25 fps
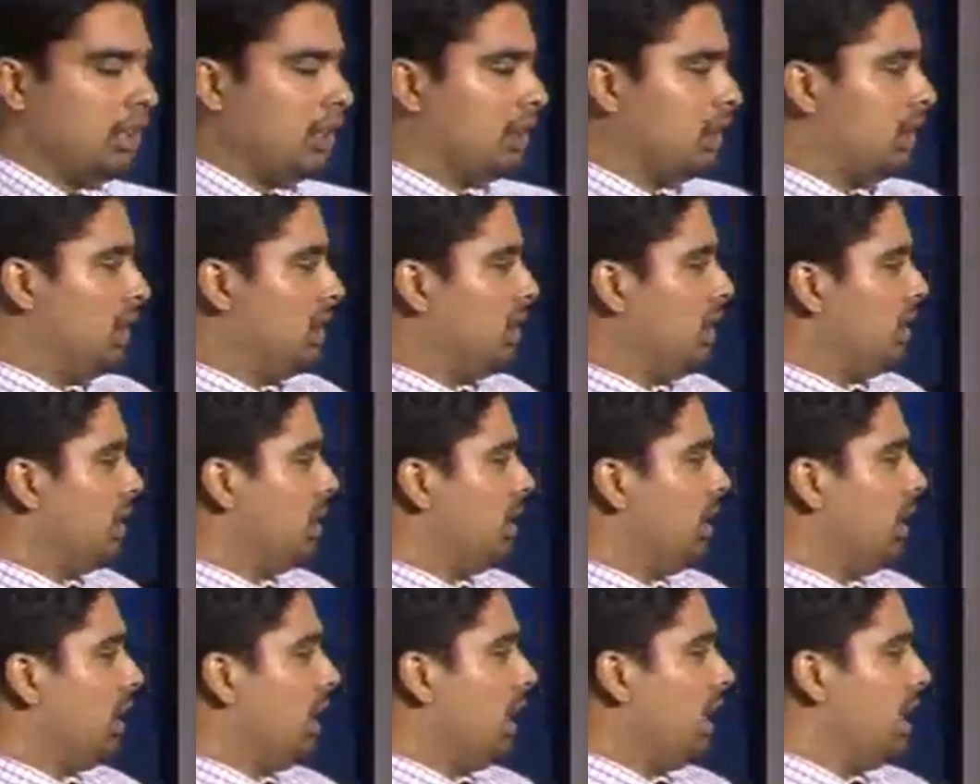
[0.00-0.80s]
this is
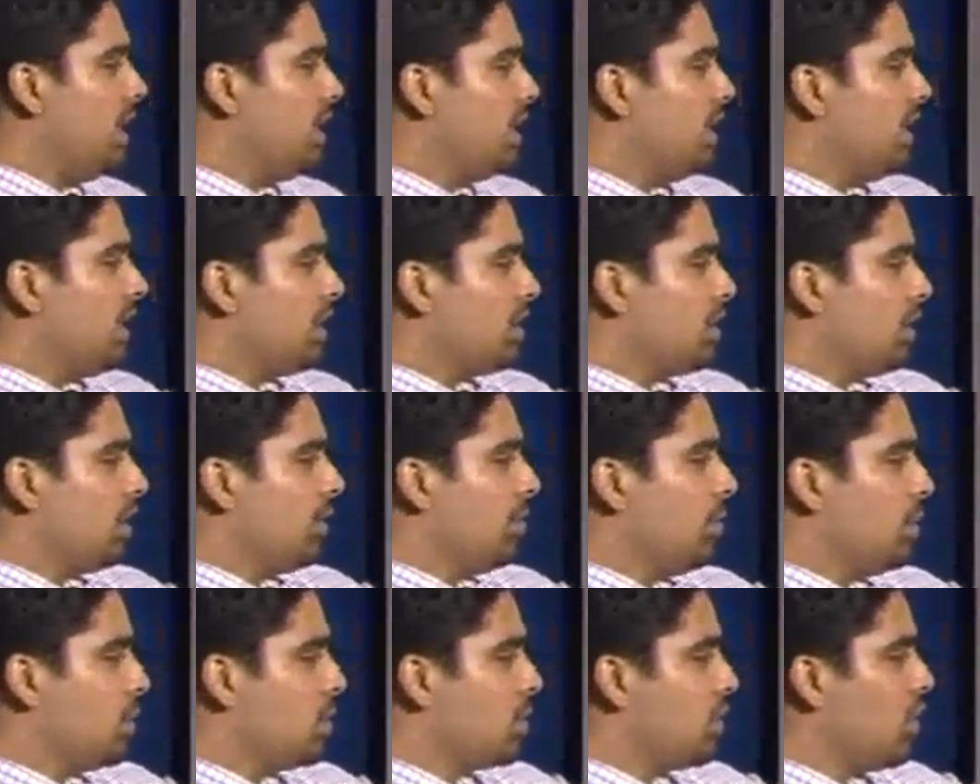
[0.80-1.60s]
the easiest or
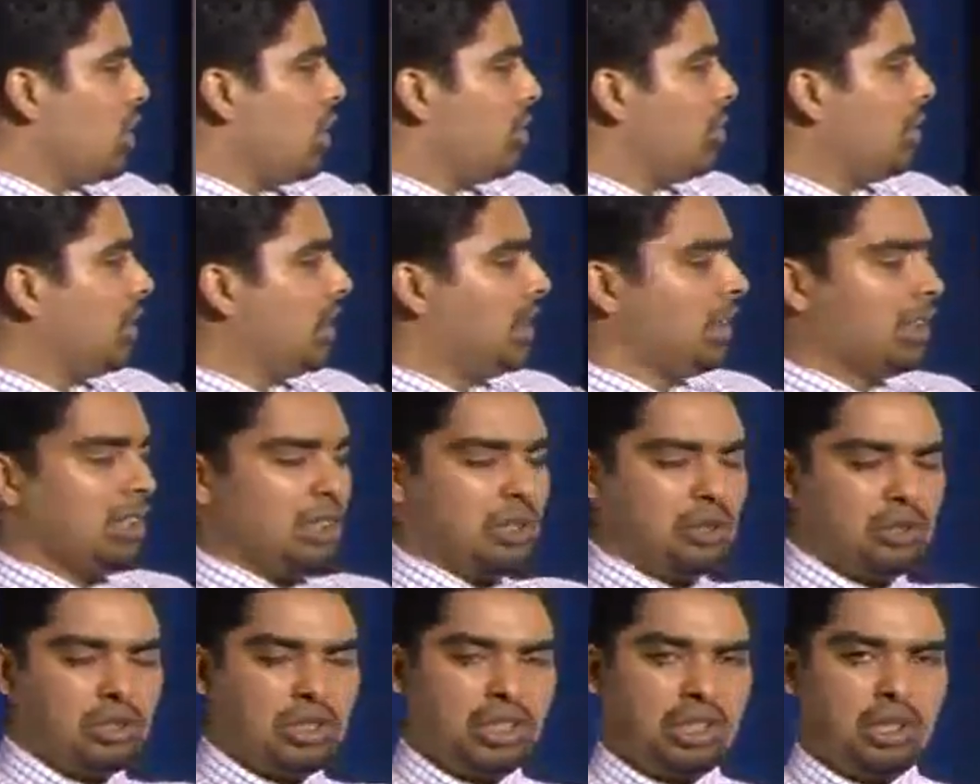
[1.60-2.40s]
the most common thing
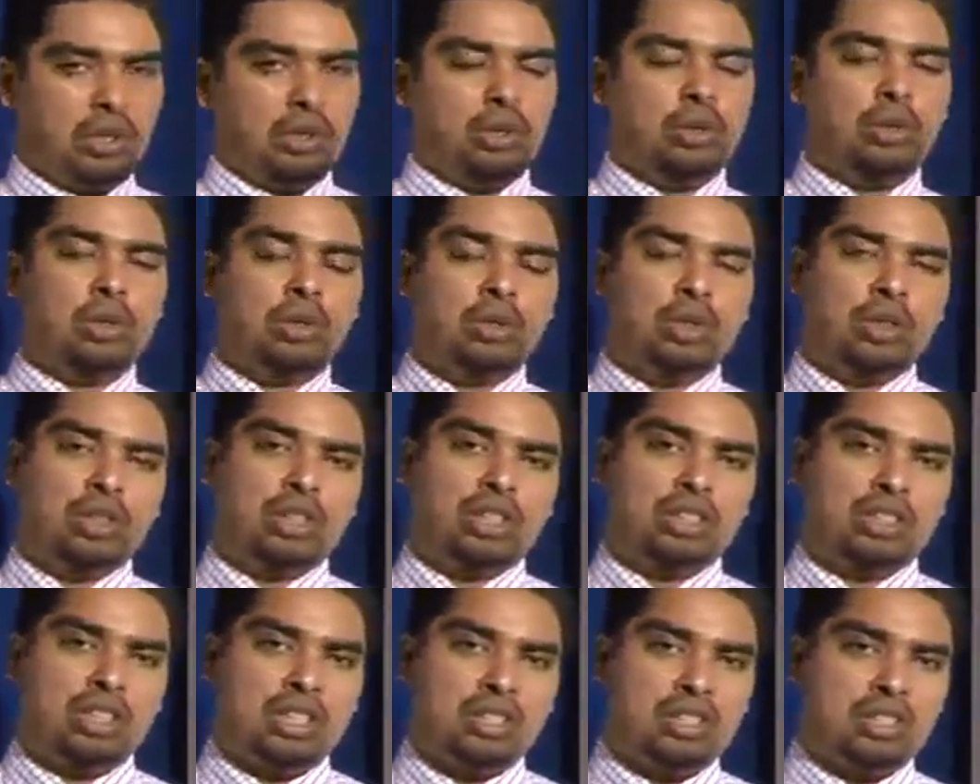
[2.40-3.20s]
that you see. You go into
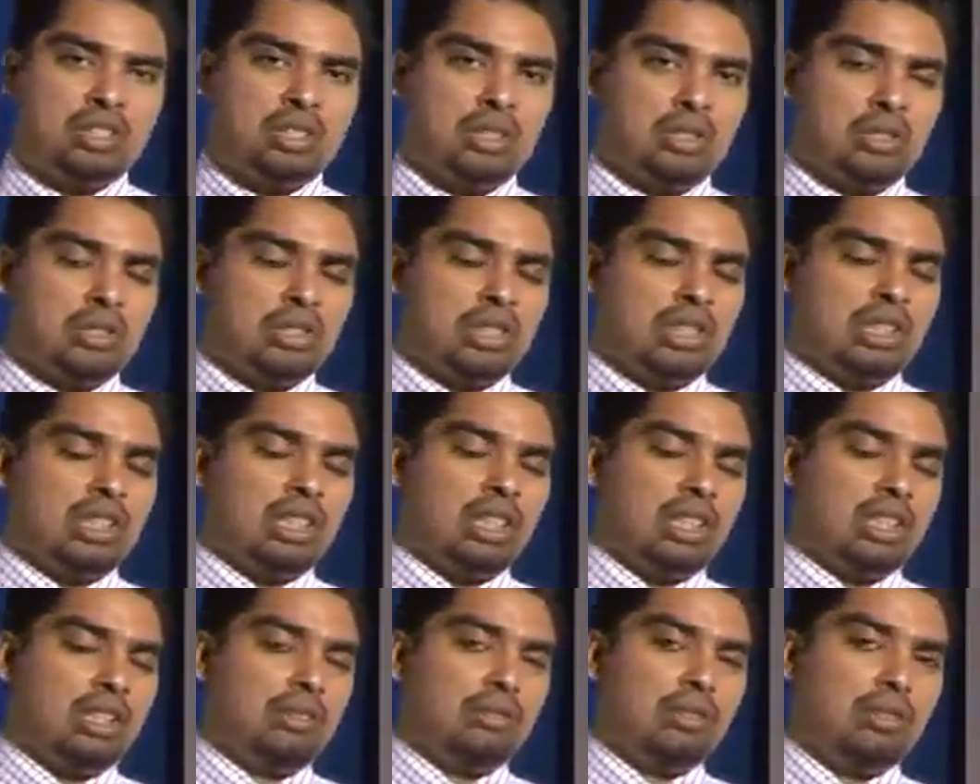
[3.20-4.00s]
organizations, you see
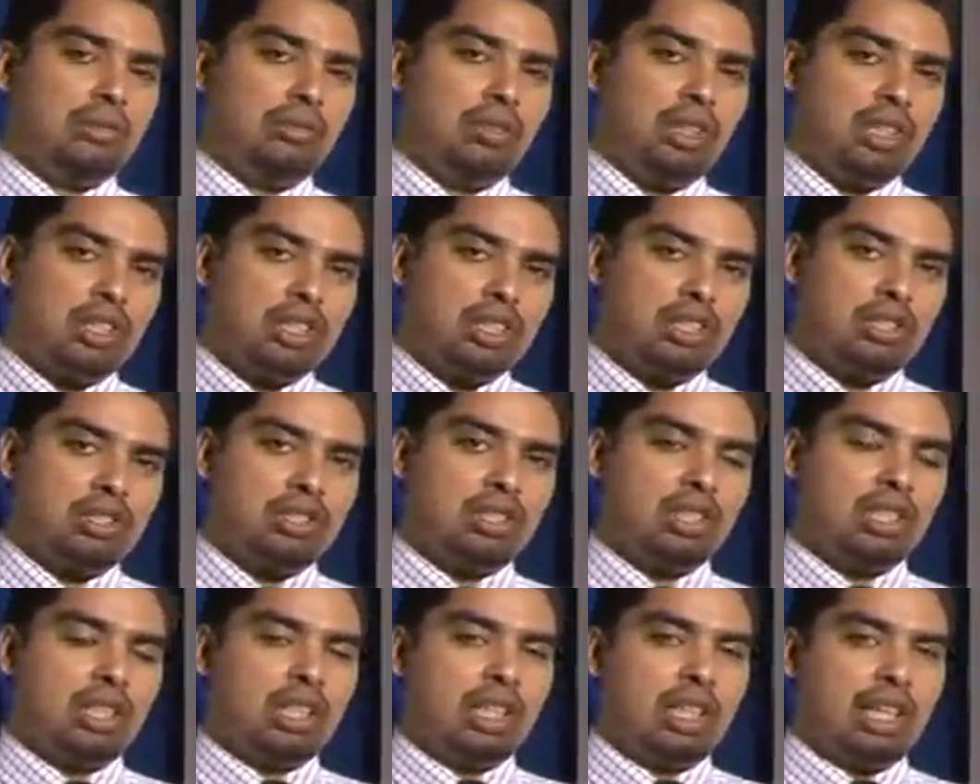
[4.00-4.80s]
there are different
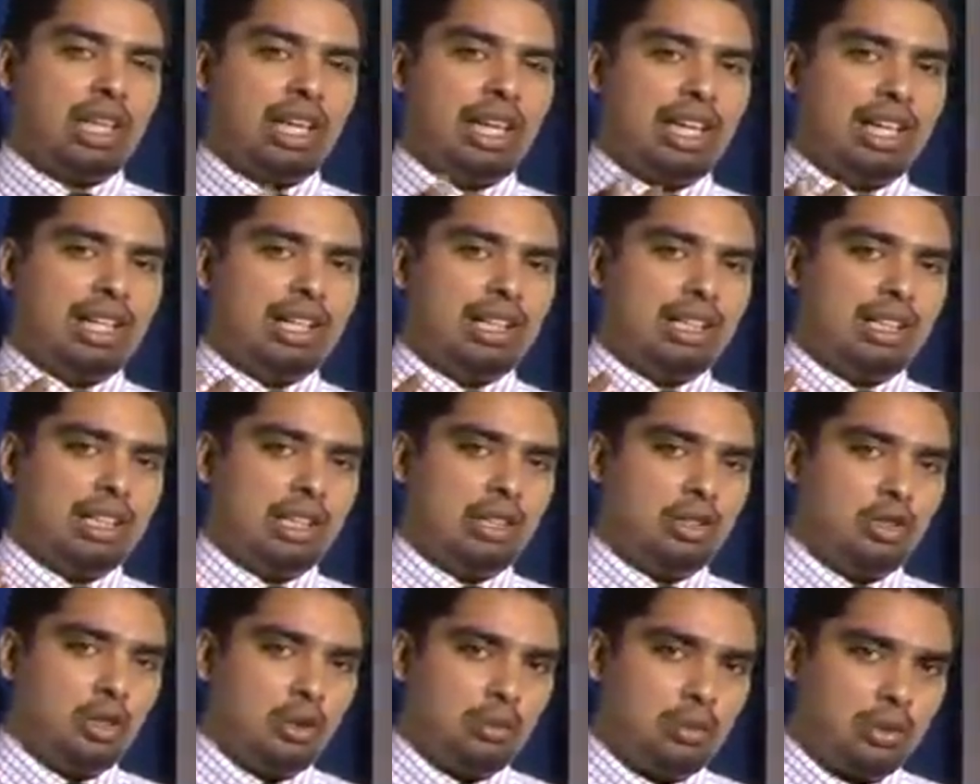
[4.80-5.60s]
functions and they're
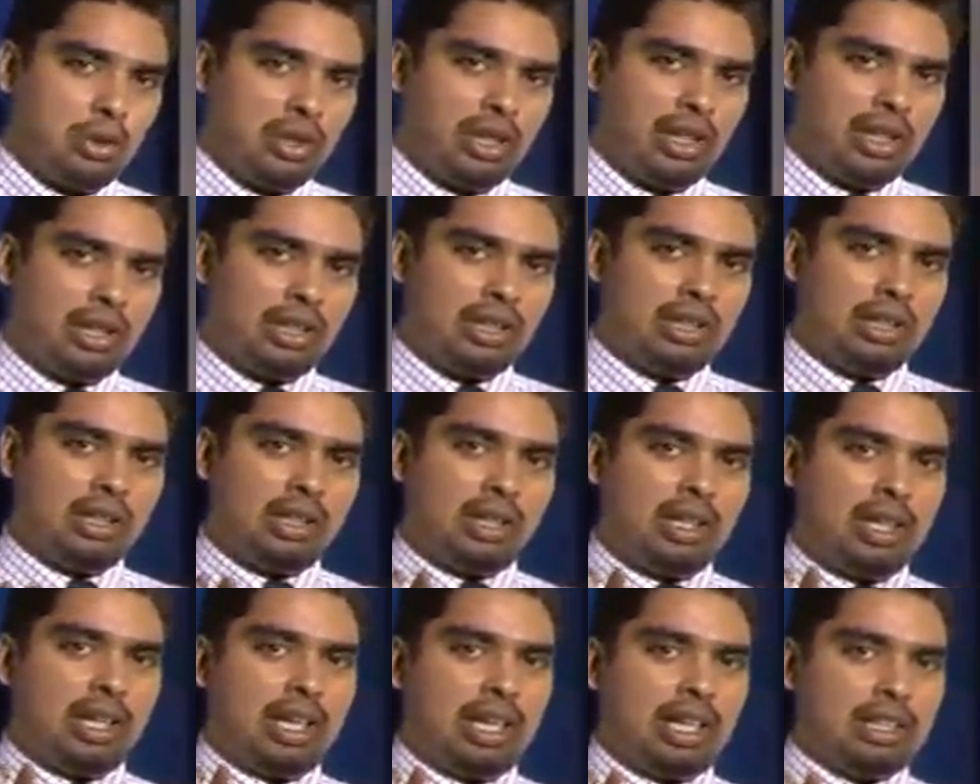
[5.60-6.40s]
grouped together
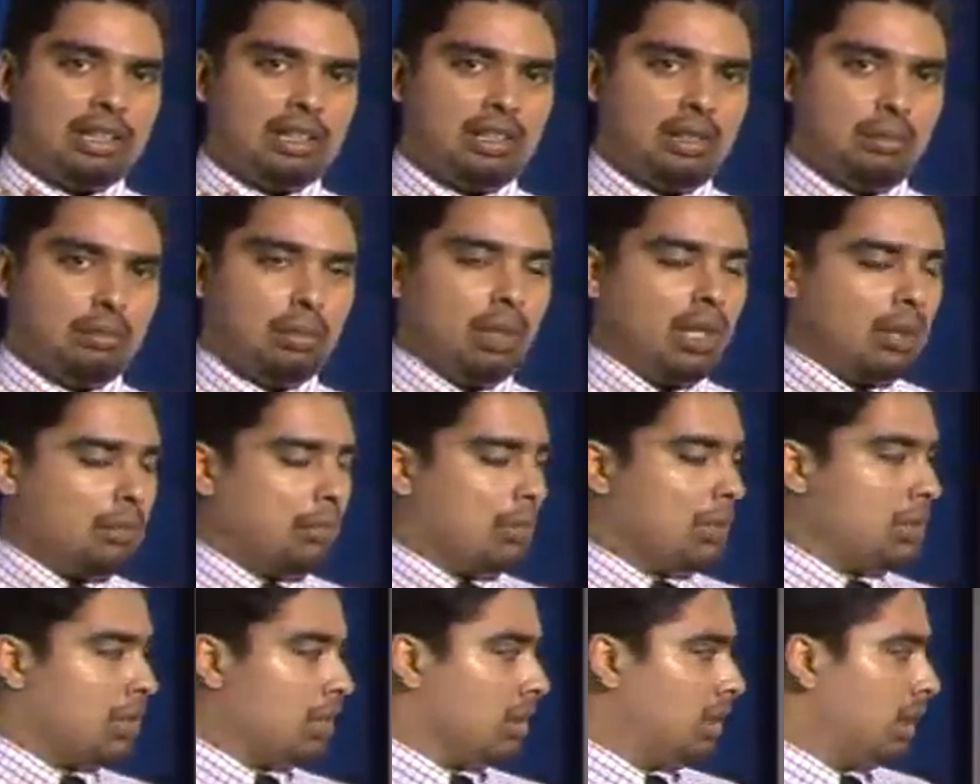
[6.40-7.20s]
as
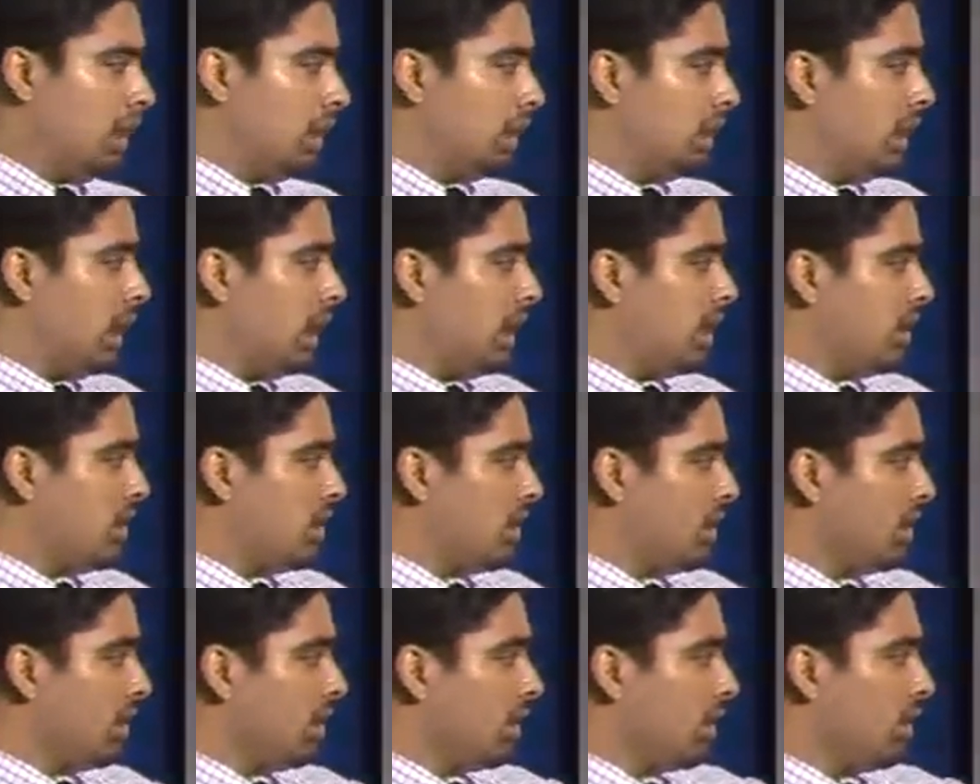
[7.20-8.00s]
departments. That
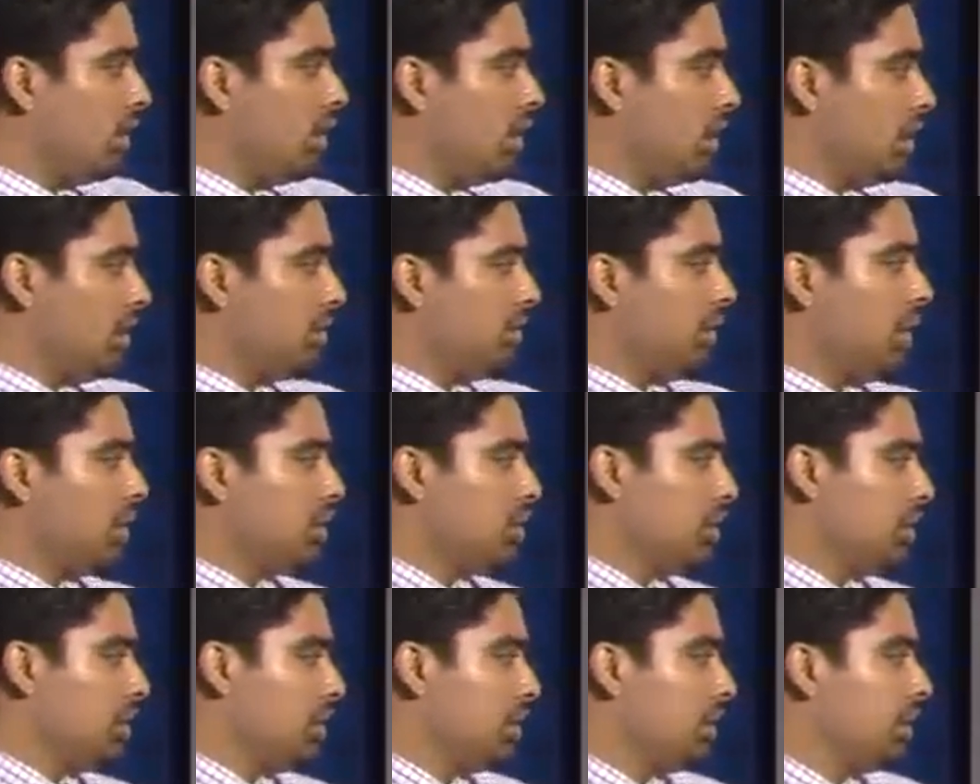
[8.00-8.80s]
is called as
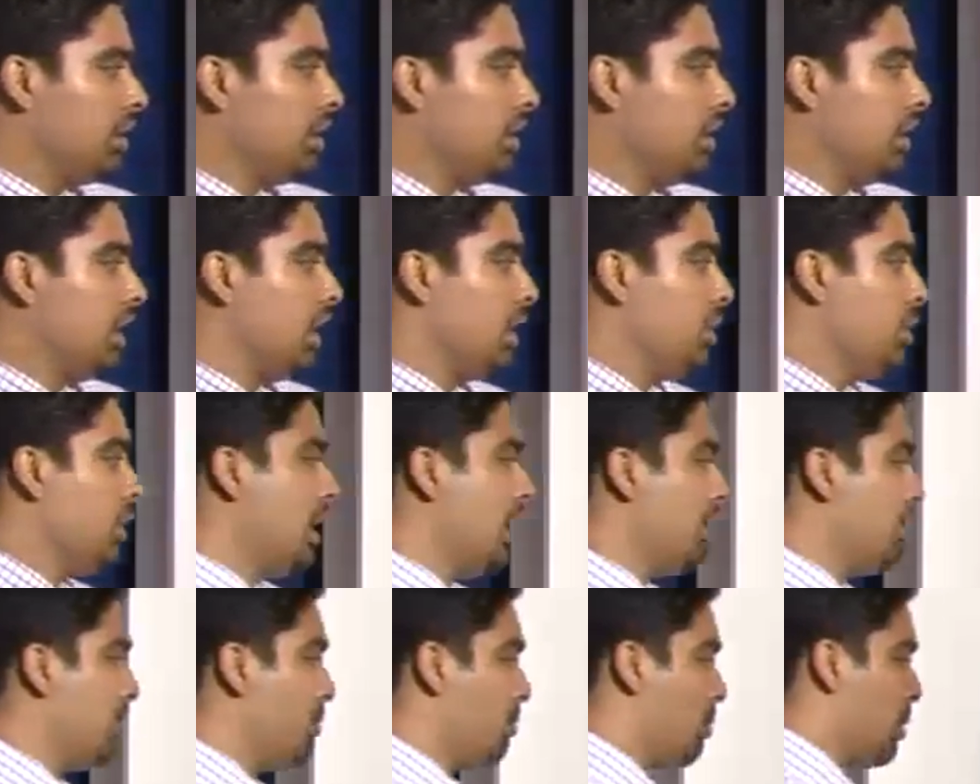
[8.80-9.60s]
functions. Then you
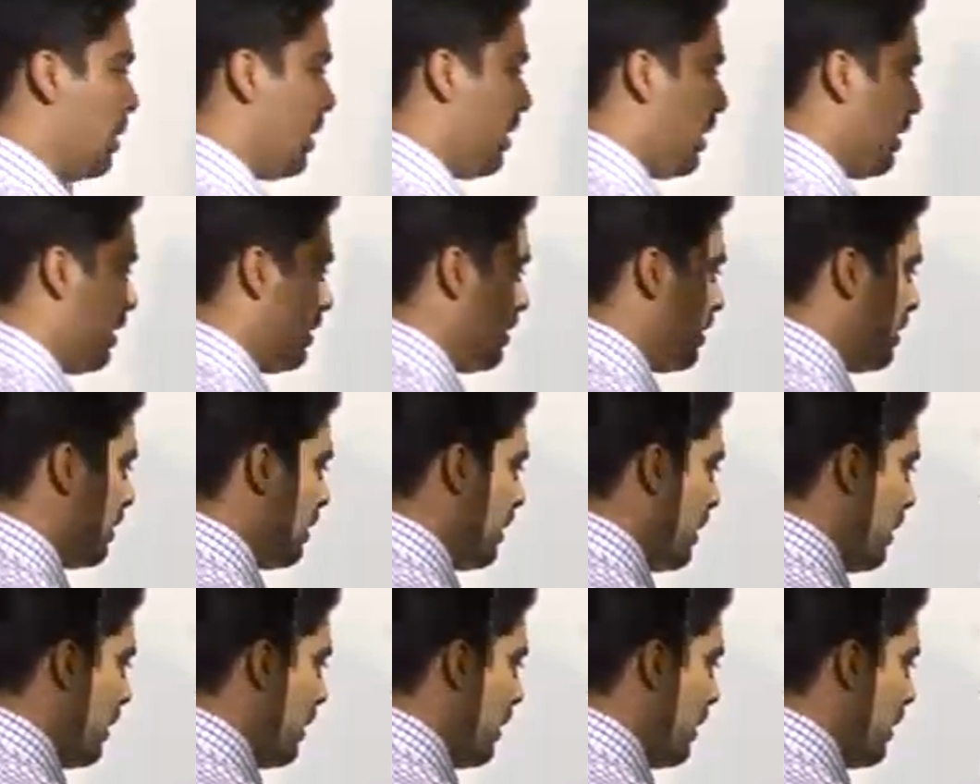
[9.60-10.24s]
have products.